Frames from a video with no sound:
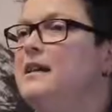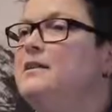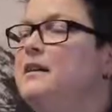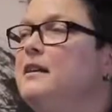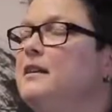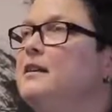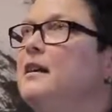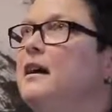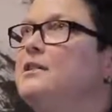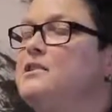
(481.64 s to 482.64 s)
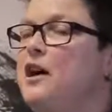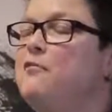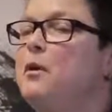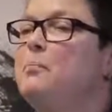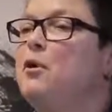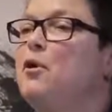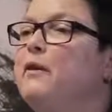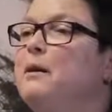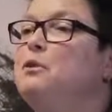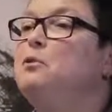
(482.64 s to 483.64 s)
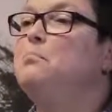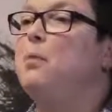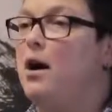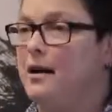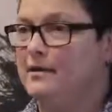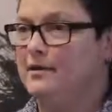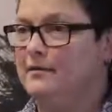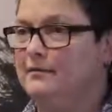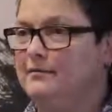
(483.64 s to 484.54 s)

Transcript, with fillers: Is it a software program you bought?